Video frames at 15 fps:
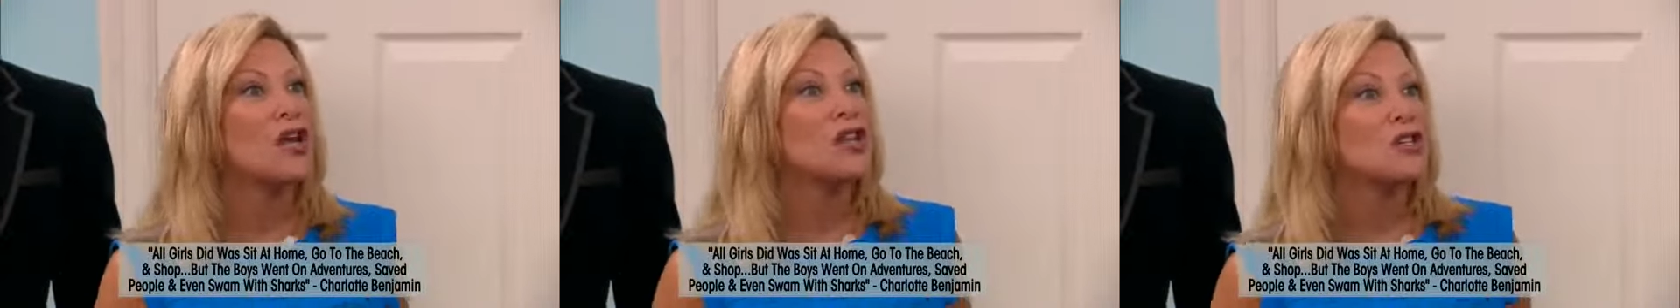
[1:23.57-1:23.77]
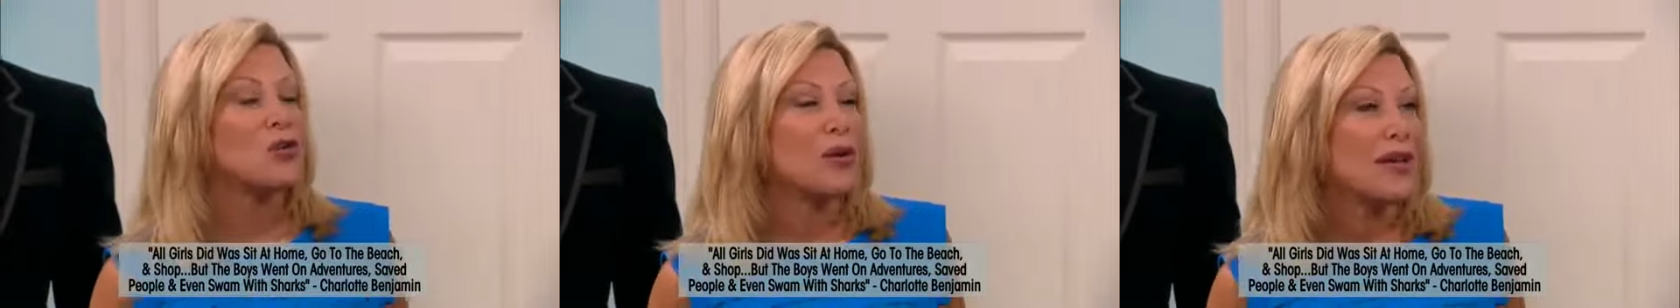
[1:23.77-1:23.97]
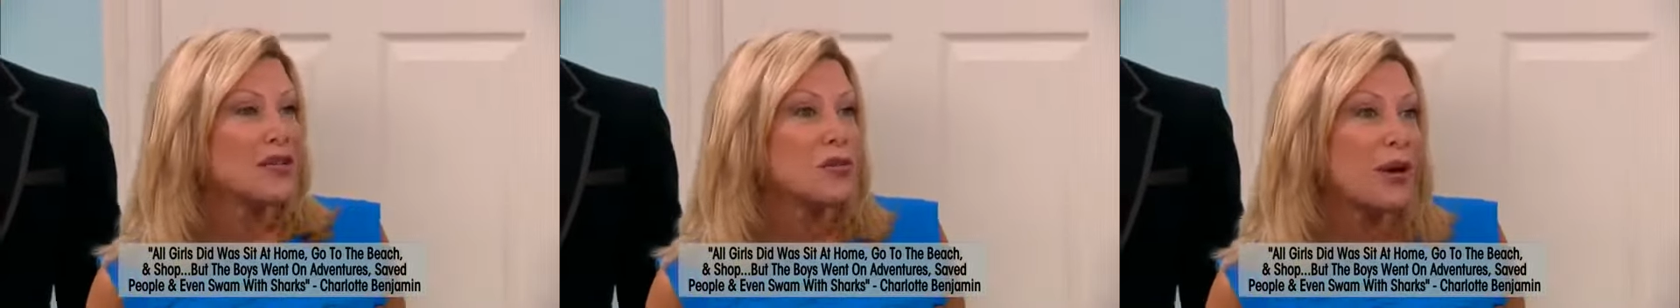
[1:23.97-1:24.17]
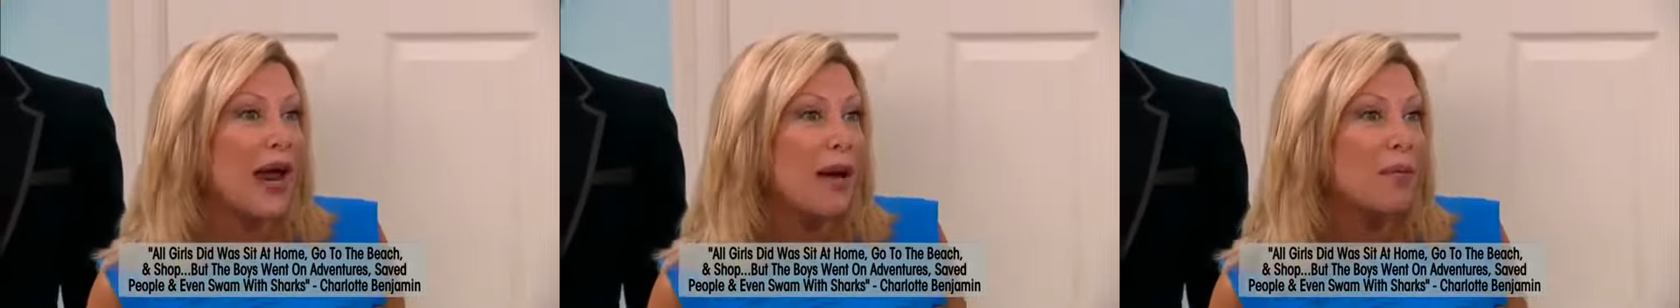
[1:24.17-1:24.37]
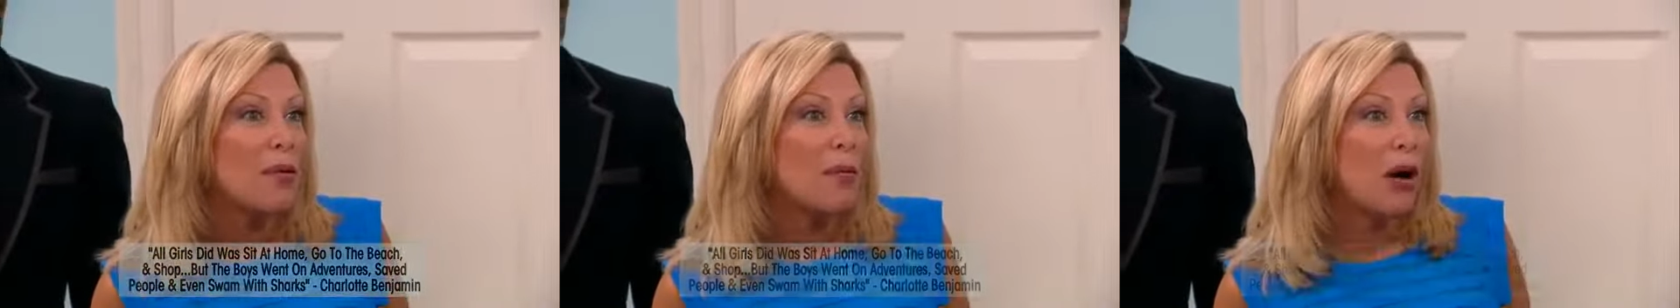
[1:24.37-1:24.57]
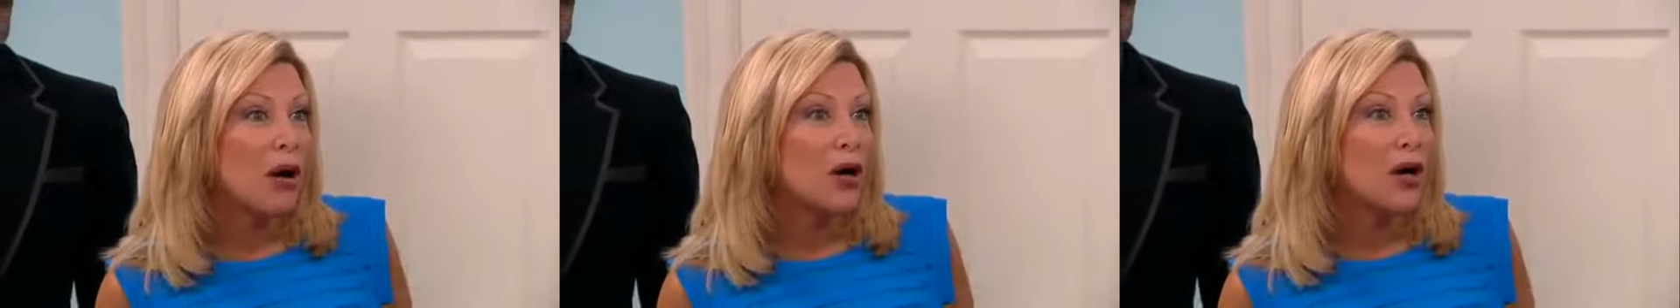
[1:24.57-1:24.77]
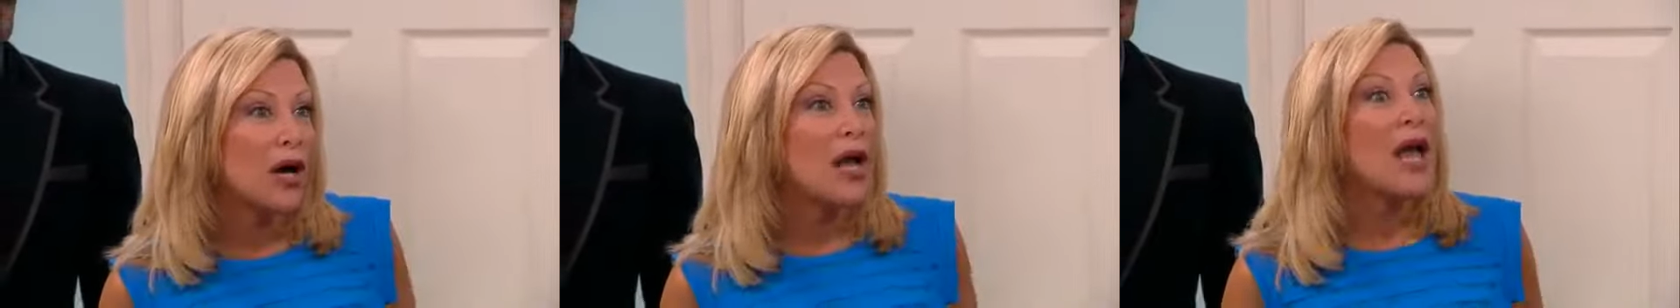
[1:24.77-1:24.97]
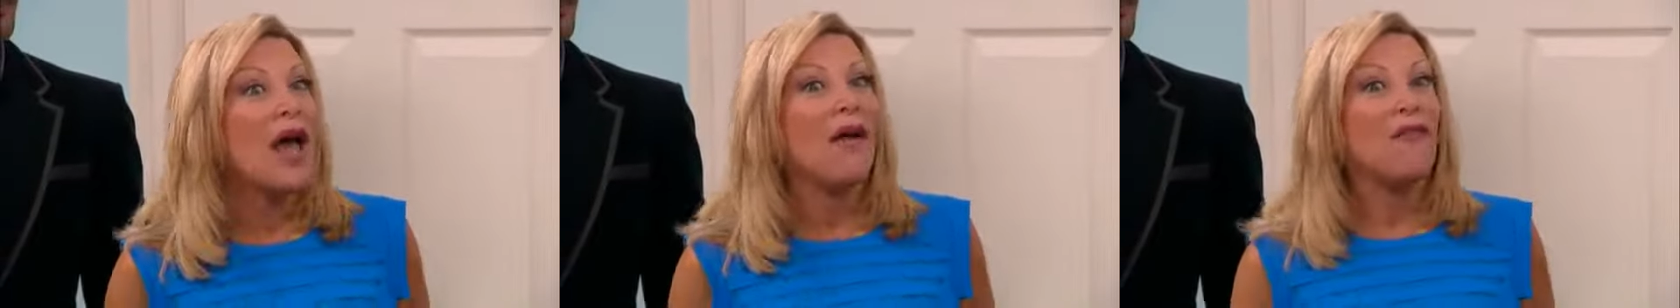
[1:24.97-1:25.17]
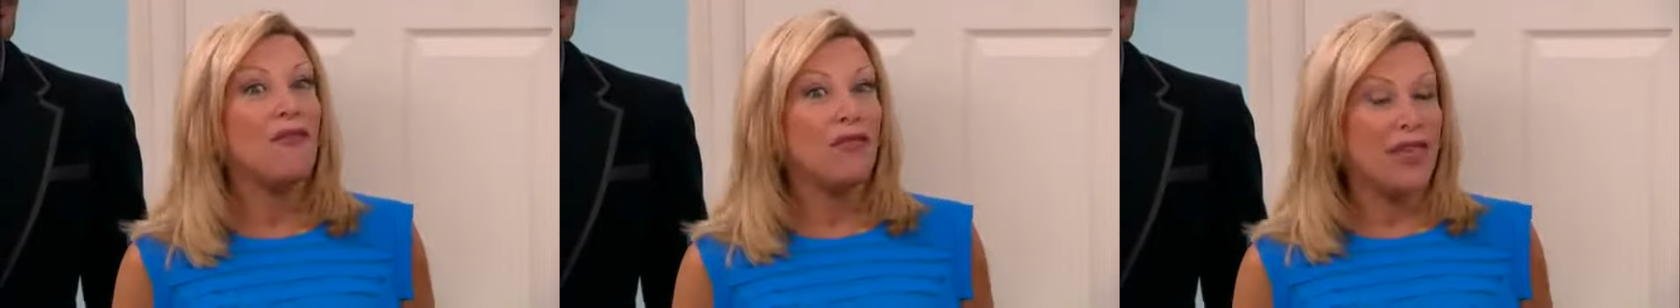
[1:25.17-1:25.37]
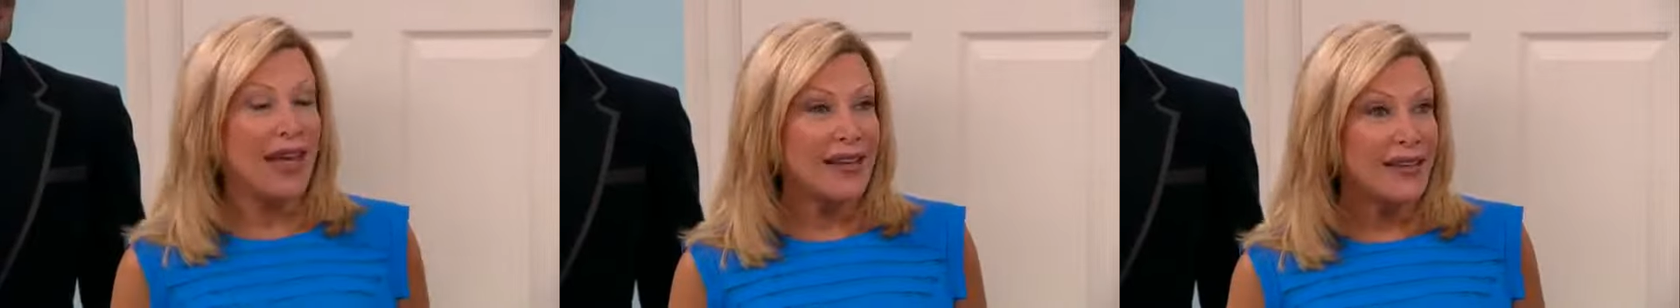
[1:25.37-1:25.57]
So, guess what happened, Mark?
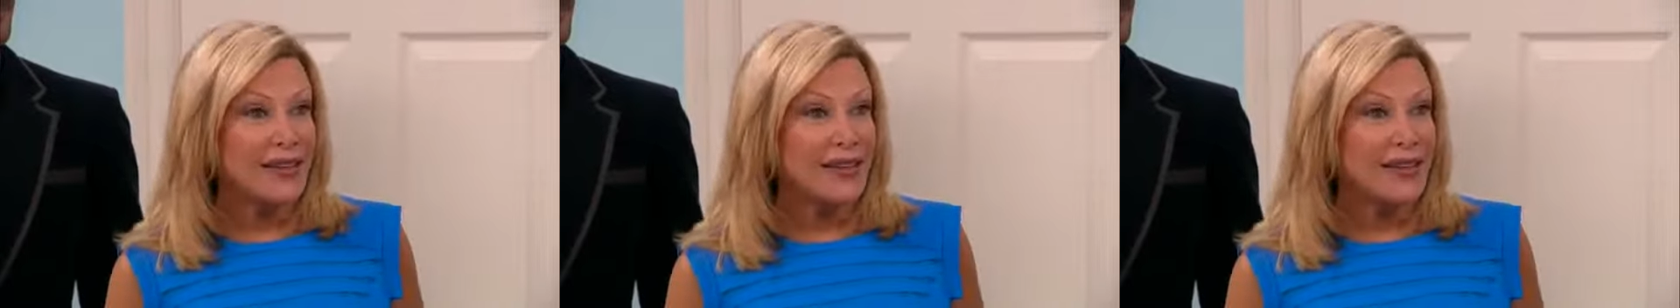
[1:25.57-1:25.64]
They